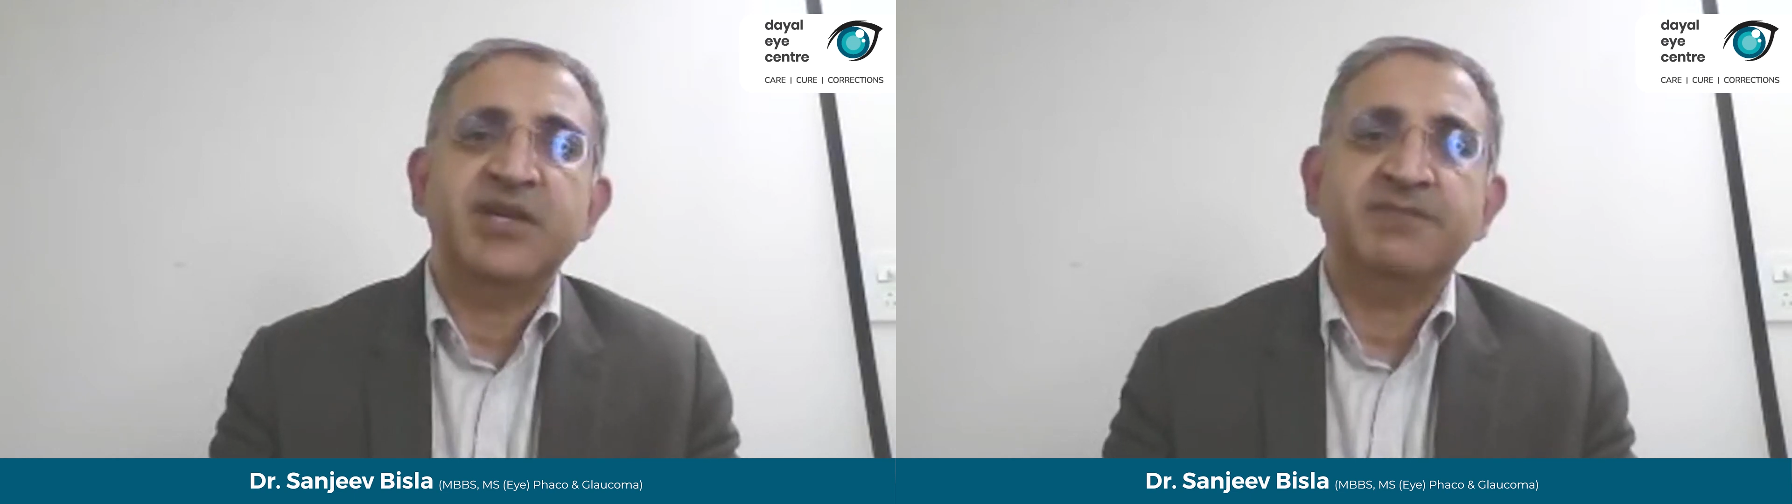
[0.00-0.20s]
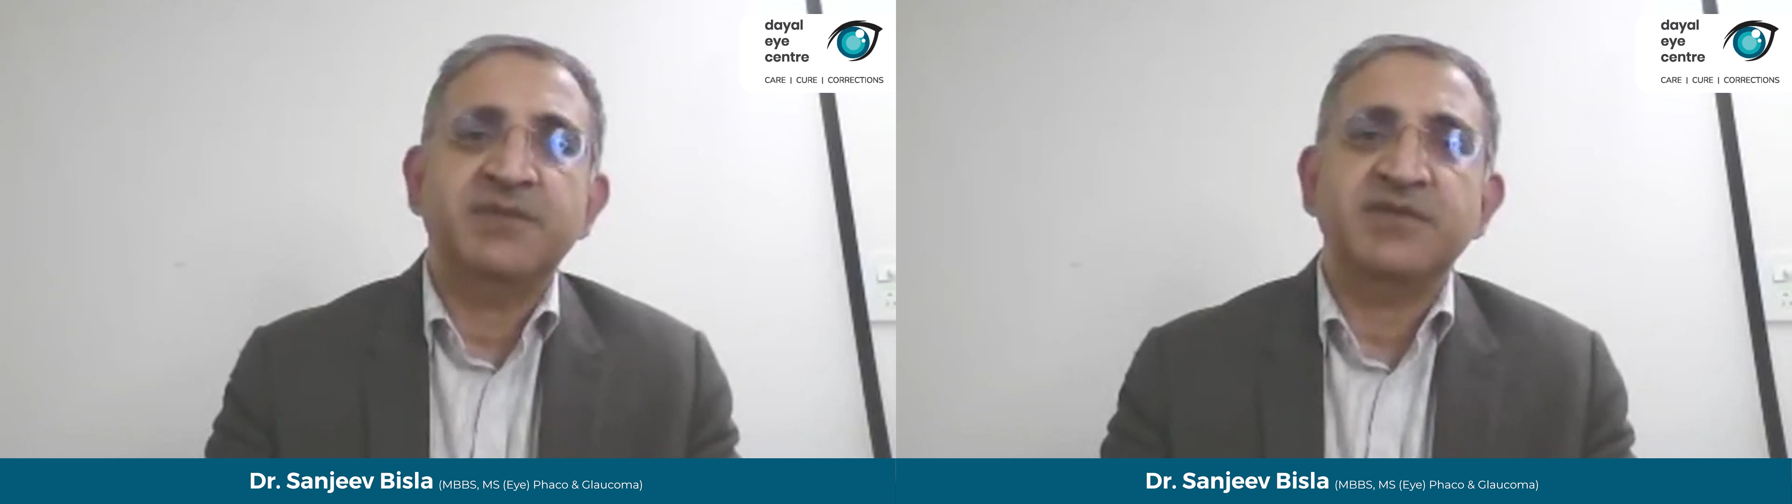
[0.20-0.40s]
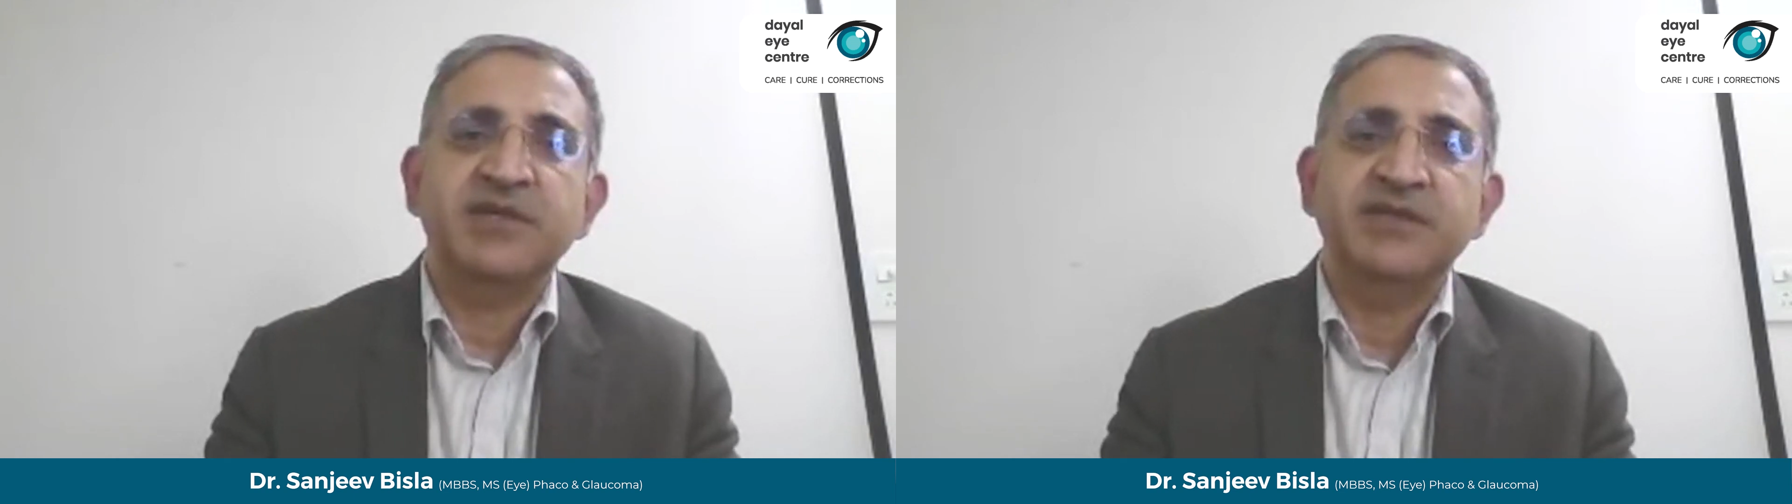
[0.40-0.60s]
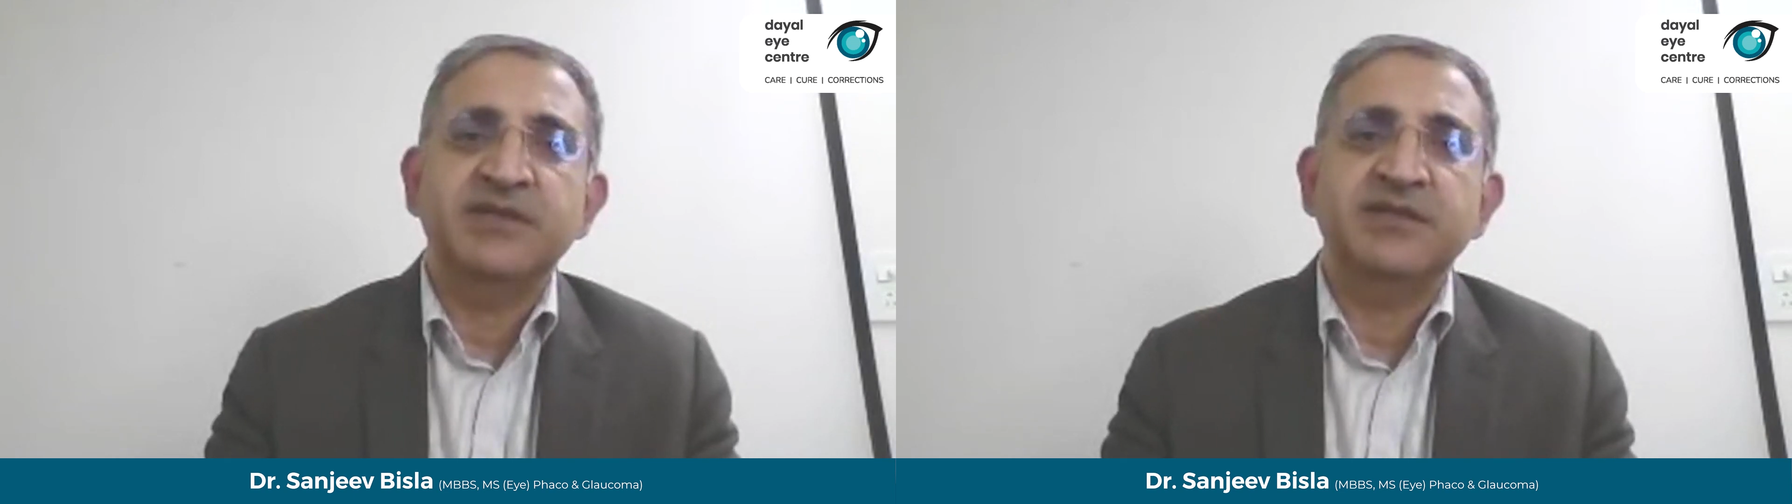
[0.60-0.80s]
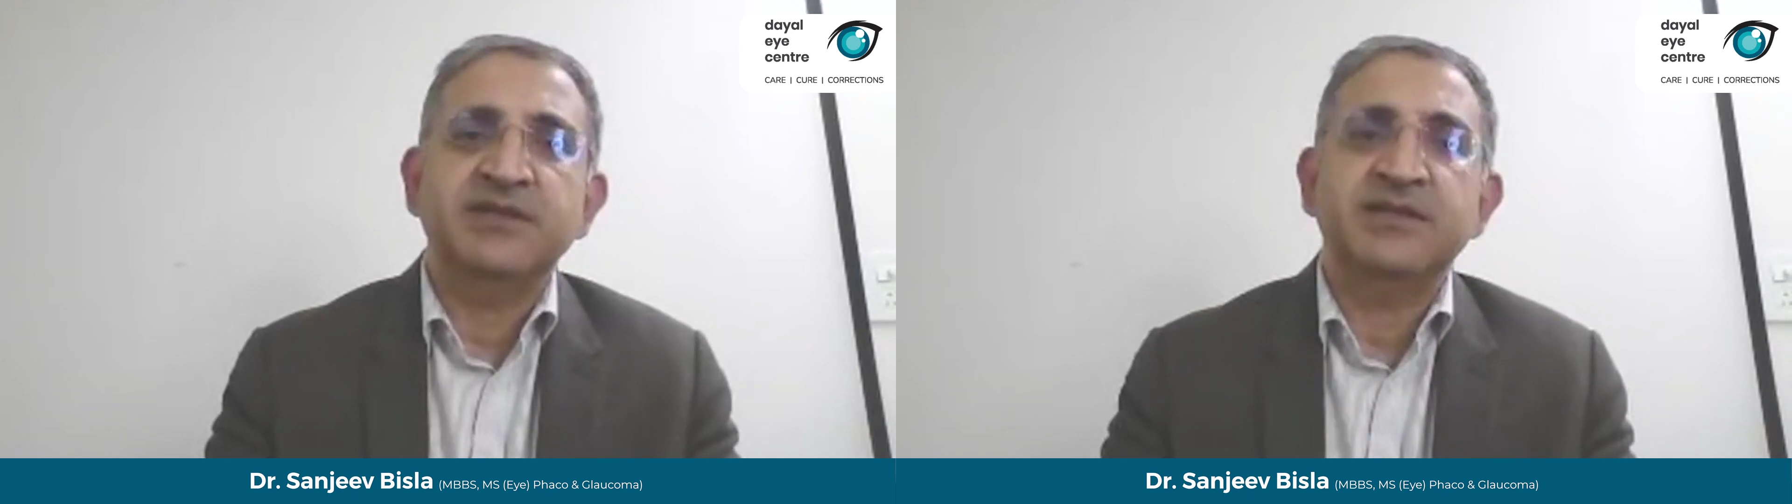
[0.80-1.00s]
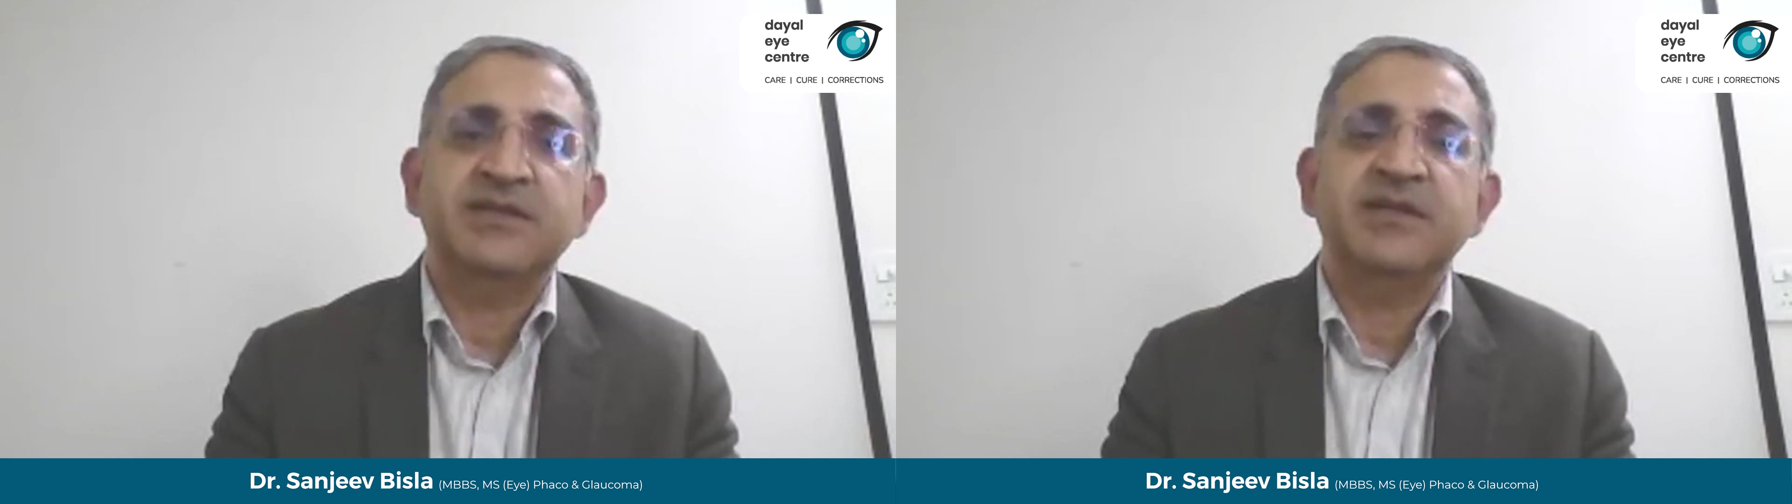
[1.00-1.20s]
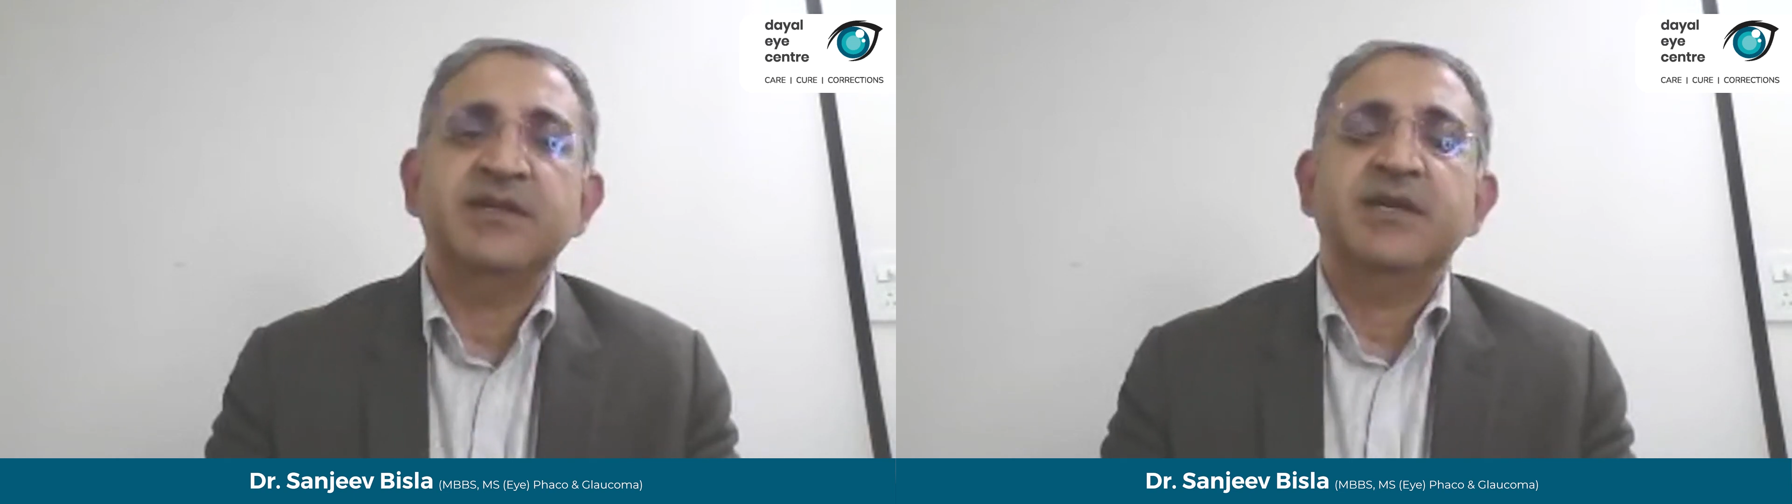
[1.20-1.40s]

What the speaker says: diopter cylinders,